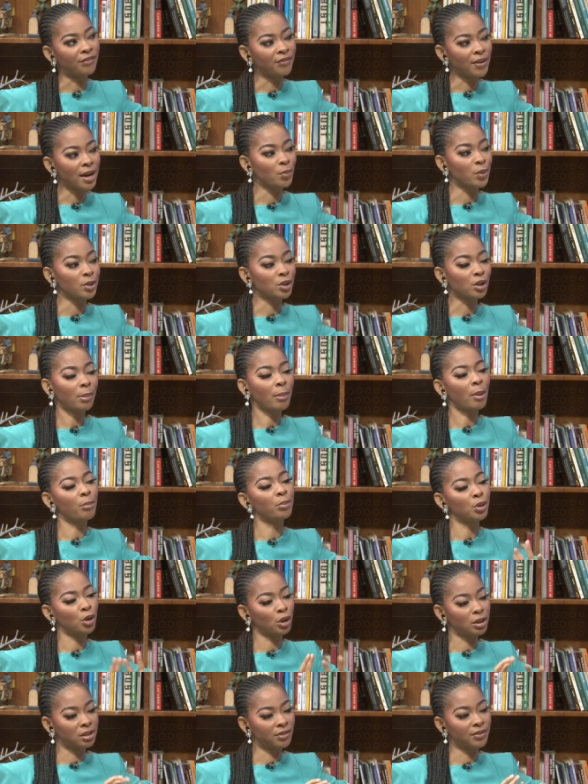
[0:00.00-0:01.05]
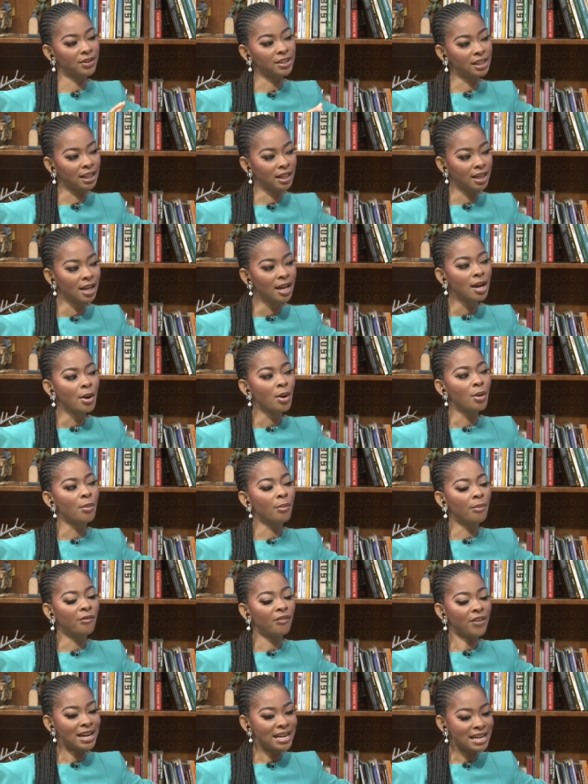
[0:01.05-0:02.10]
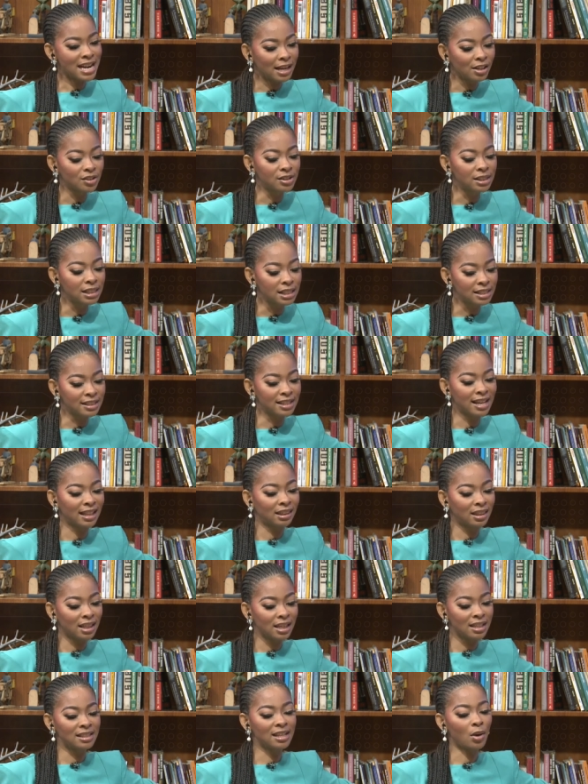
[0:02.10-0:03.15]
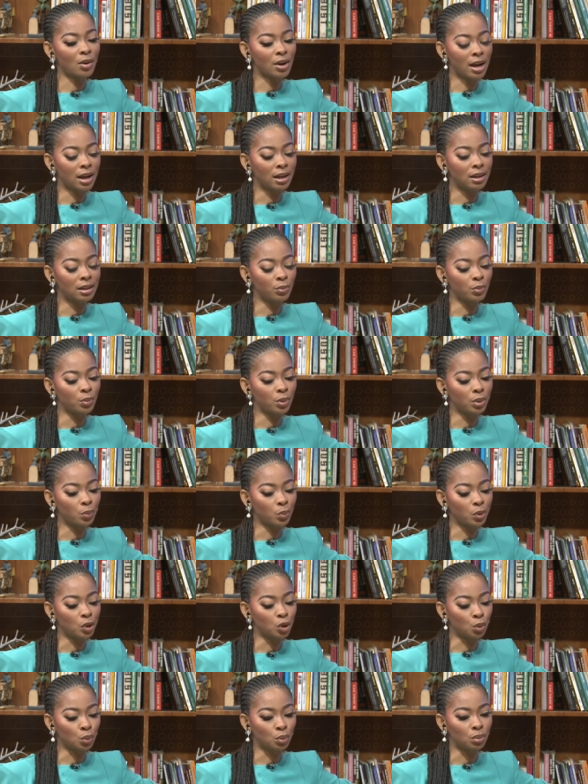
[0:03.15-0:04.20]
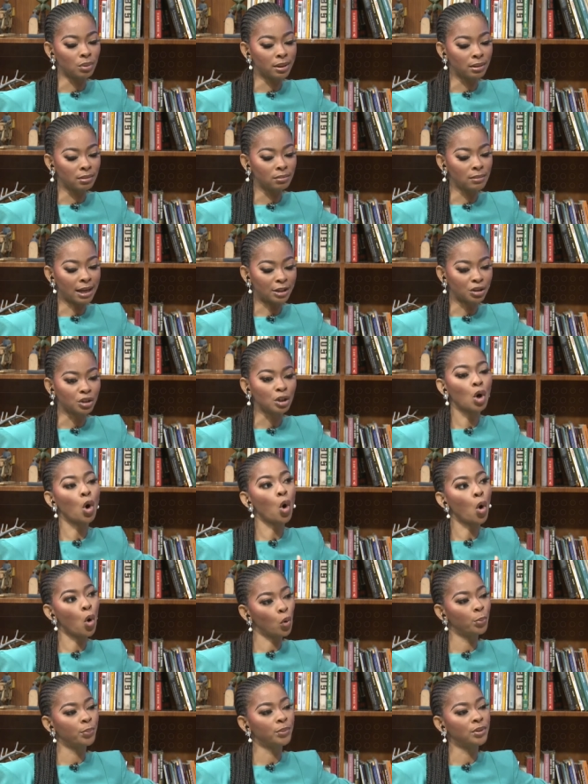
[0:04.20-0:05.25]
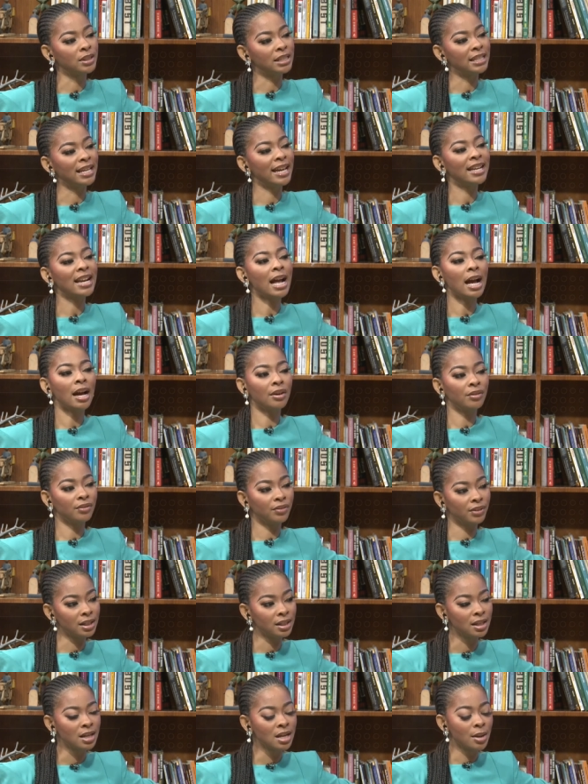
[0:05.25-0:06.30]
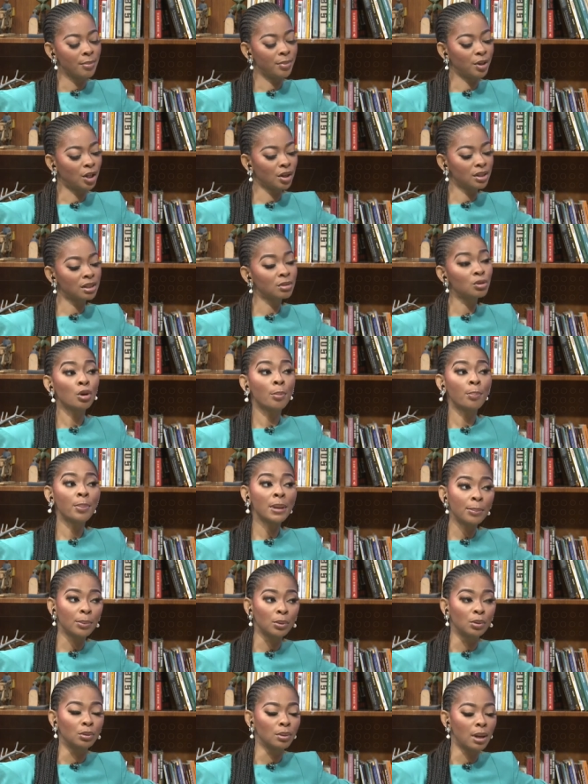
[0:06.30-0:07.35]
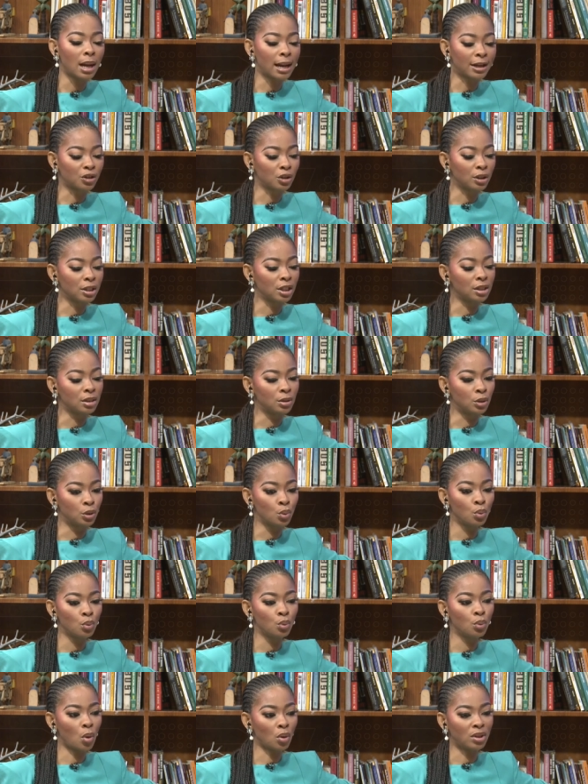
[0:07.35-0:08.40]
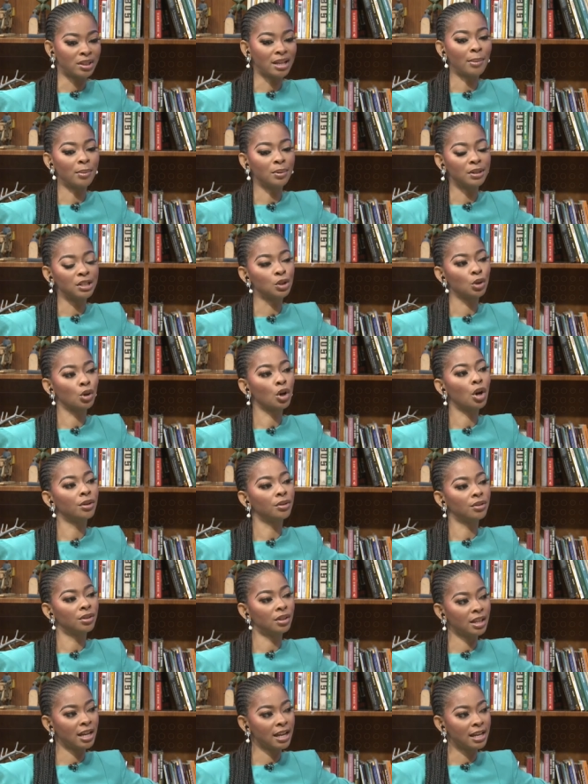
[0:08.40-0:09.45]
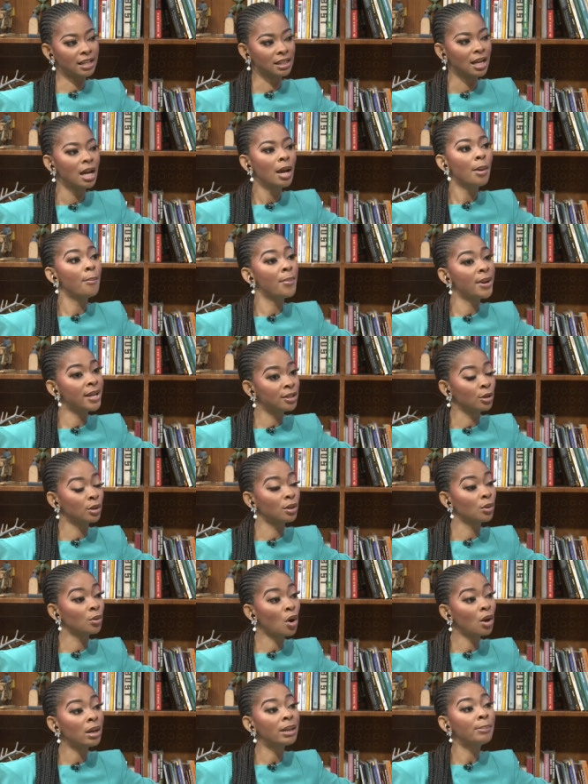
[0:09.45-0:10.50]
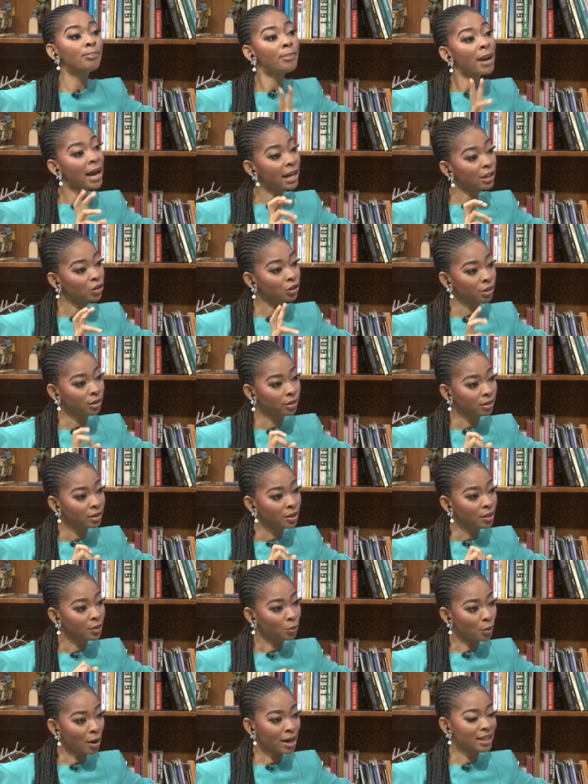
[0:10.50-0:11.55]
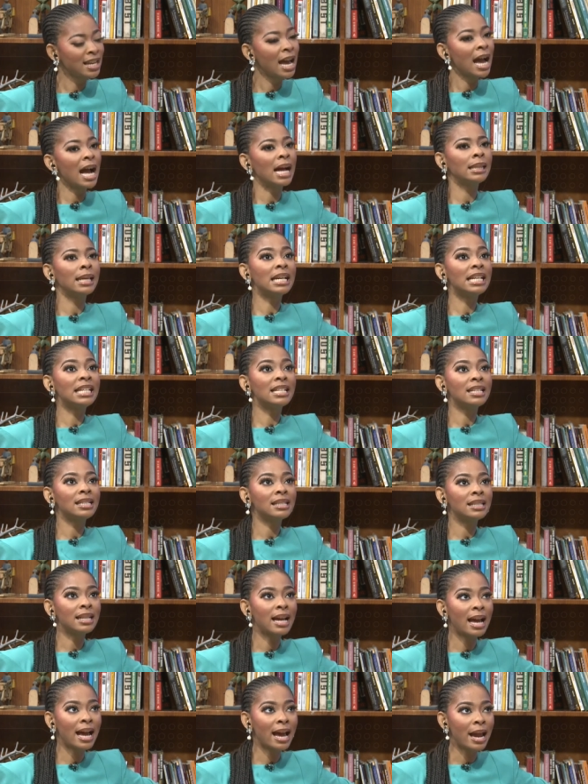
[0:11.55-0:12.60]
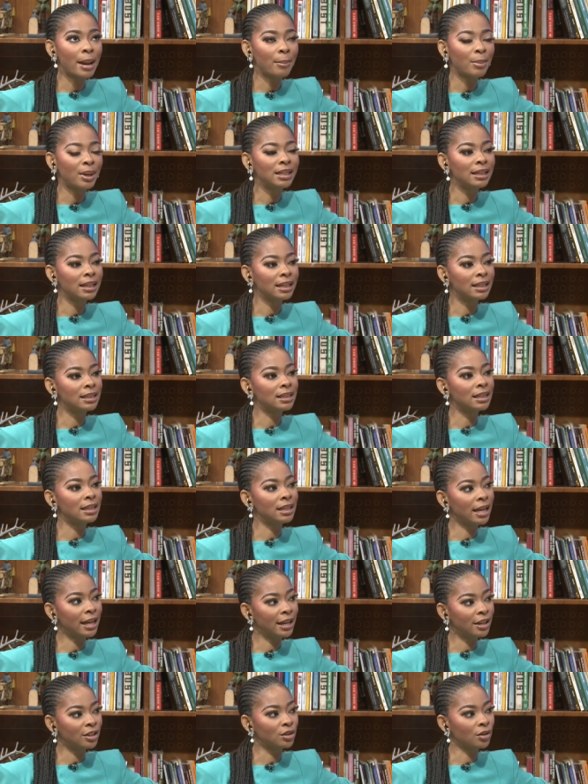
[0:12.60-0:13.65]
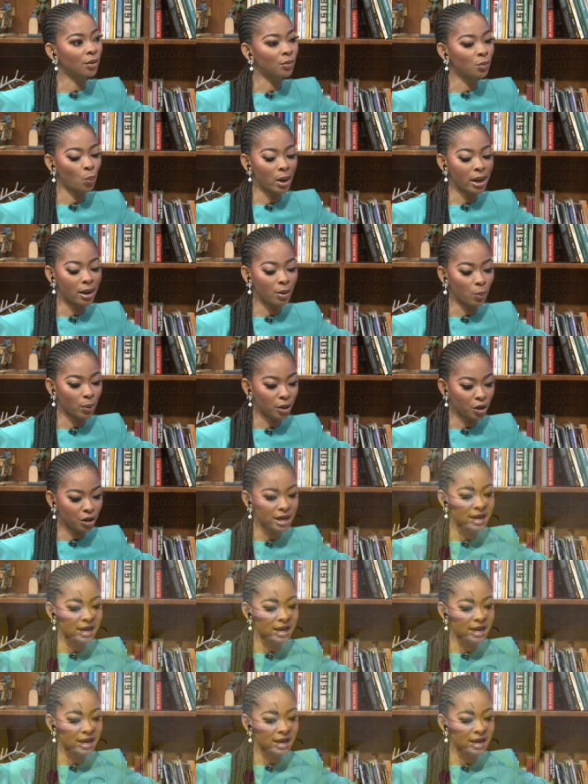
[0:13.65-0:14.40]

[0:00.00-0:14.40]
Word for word: fine, when you talk about productivity, yes. finances are things that uh, we should actually hope to get yeah. out of it? Yeah. Because some people actually do or dabble into other things yeah. based on, they call it passion. Right? Exactly. And then in this time and day and age where we're